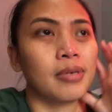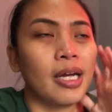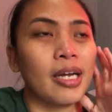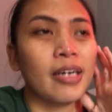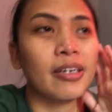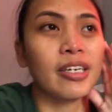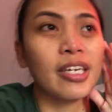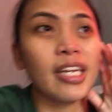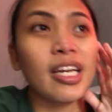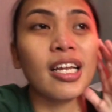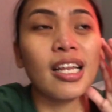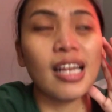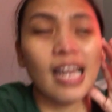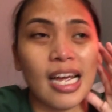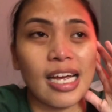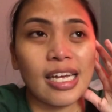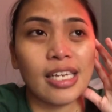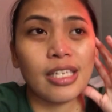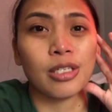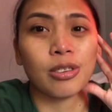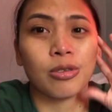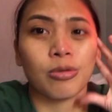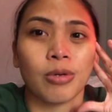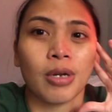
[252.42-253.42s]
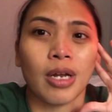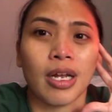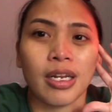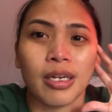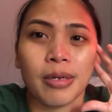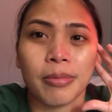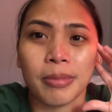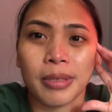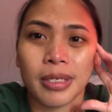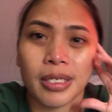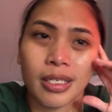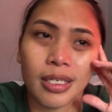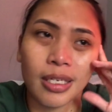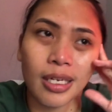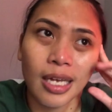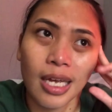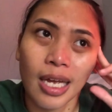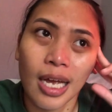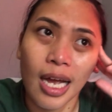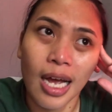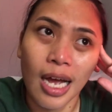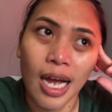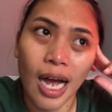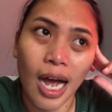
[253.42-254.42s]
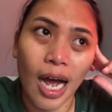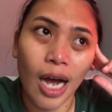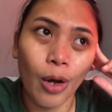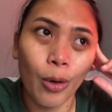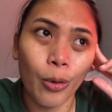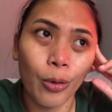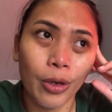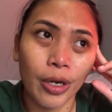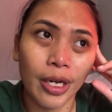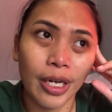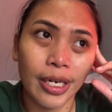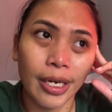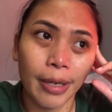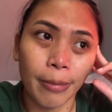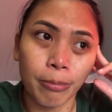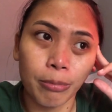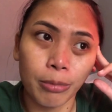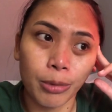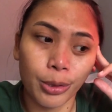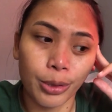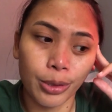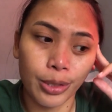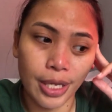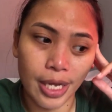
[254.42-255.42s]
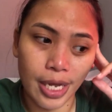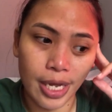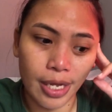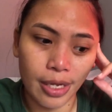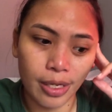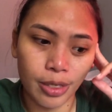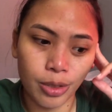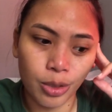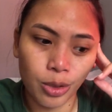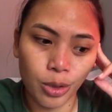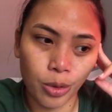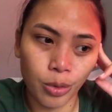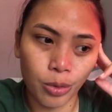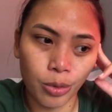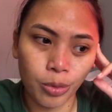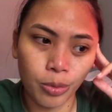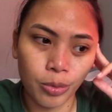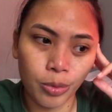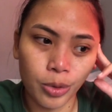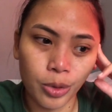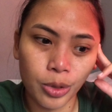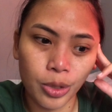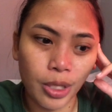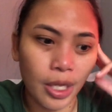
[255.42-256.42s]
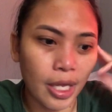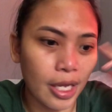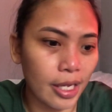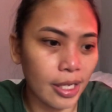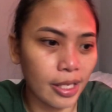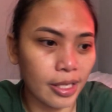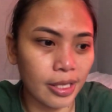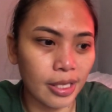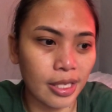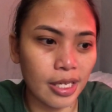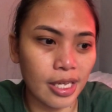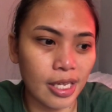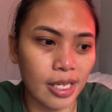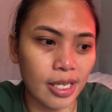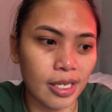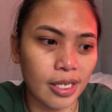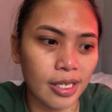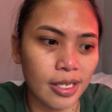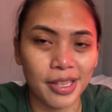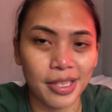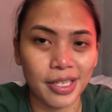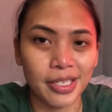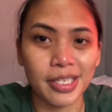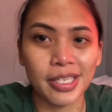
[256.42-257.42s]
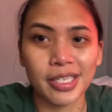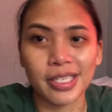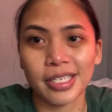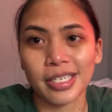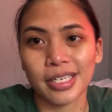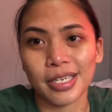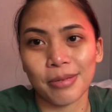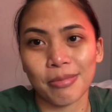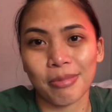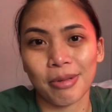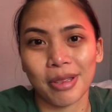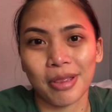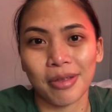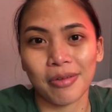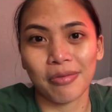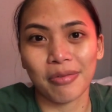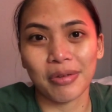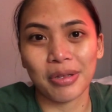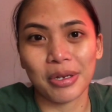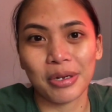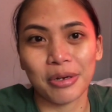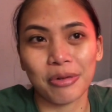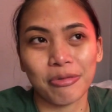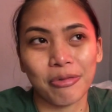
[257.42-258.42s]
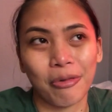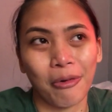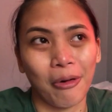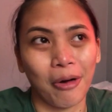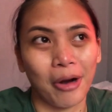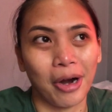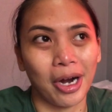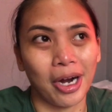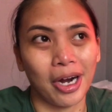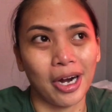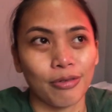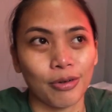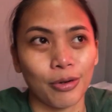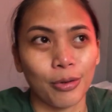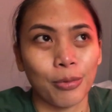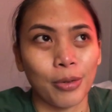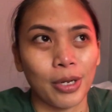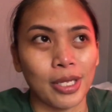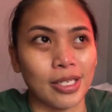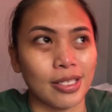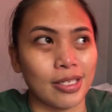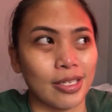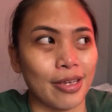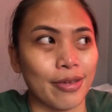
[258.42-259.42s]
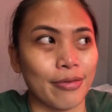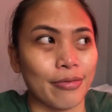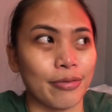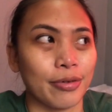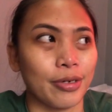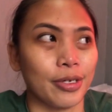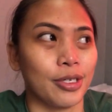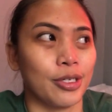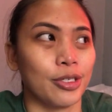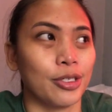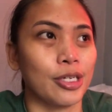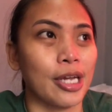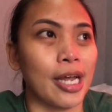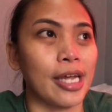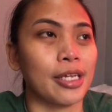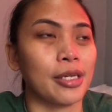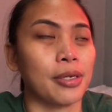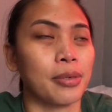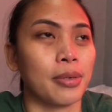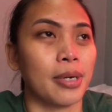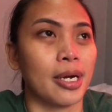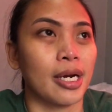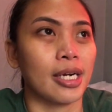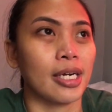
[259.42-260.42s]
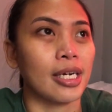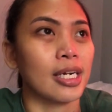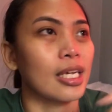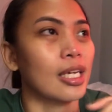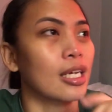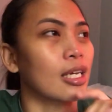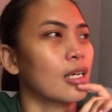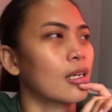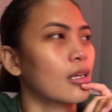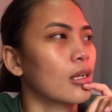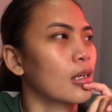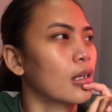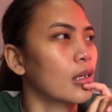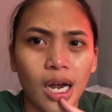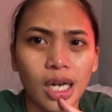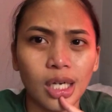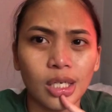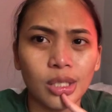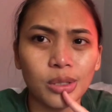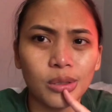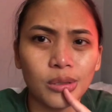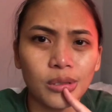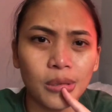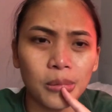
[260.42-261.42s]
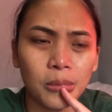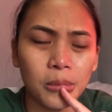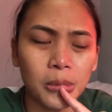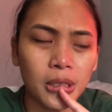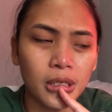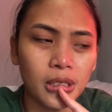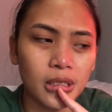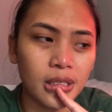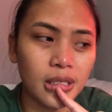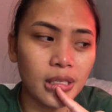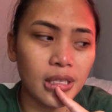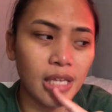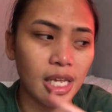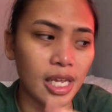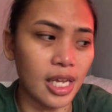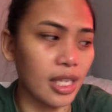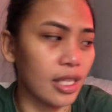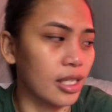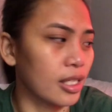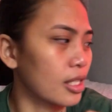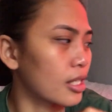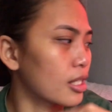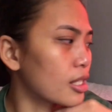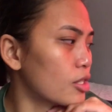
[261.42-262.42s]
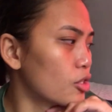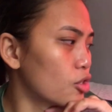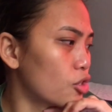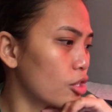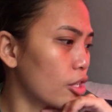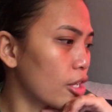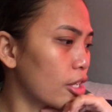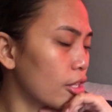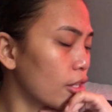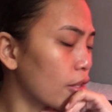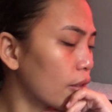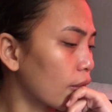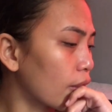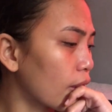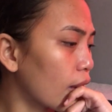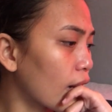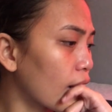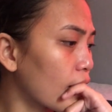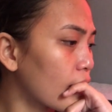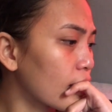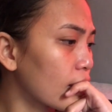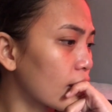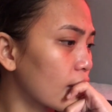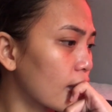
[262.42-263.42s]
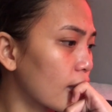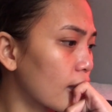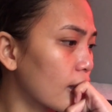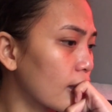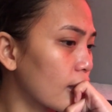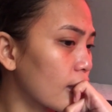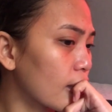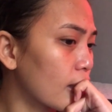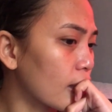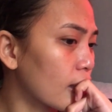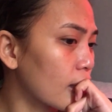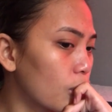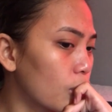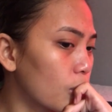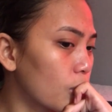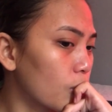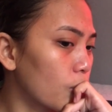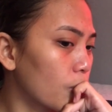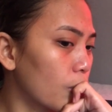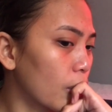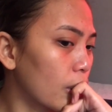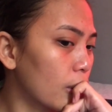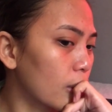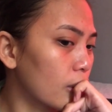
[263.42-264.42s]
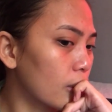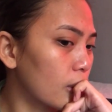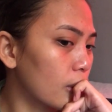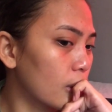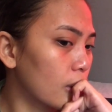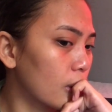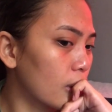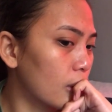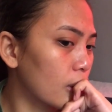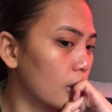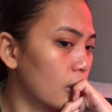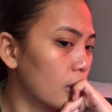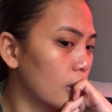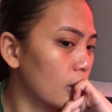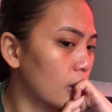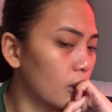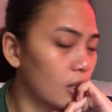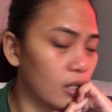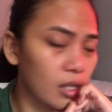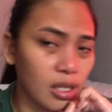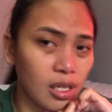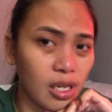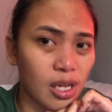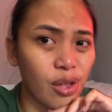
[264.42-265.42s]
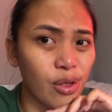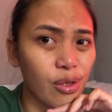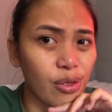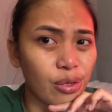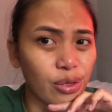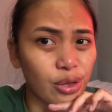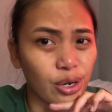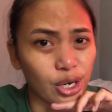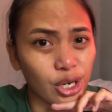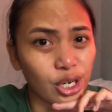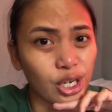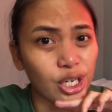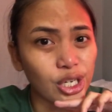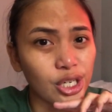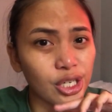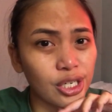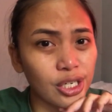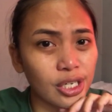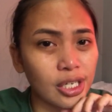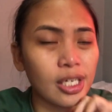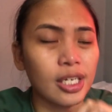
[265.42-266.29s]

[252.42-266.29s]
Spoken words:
I realized wala naman akong ganap today. So most likely this is gonna be the video for Wednesday for January. Ano na bang date? January 23rd.